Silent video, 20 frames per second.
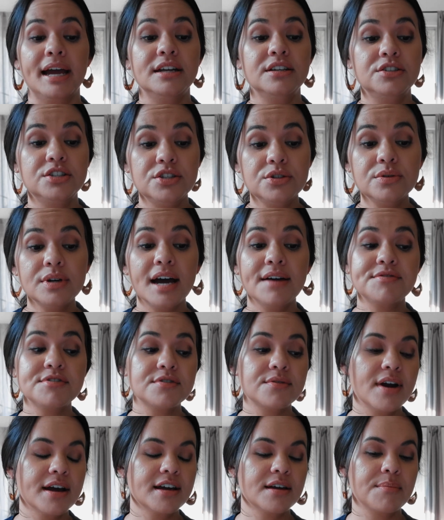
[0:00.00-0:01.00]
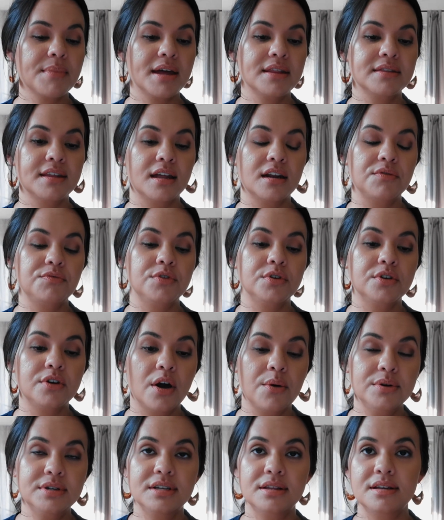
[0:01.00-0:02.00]
I do have to recommend that if you
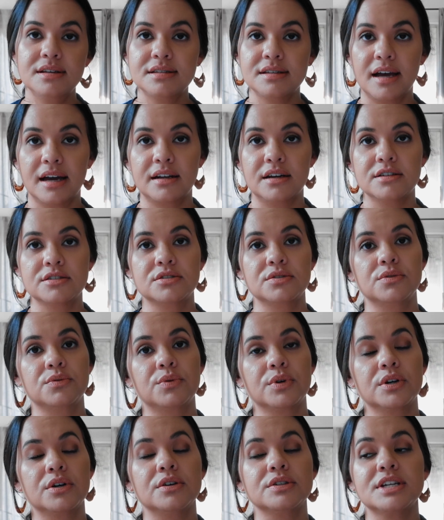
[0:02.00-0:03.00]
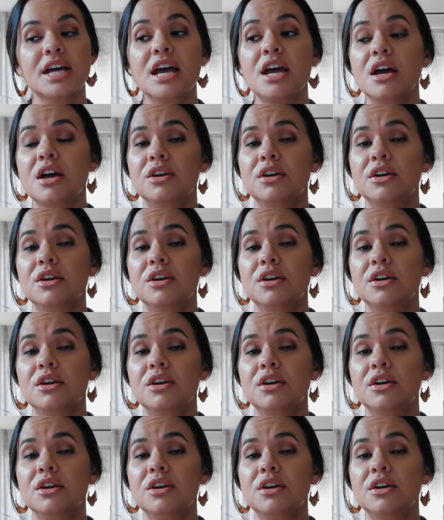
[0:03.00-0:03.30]
go into the side hustle world,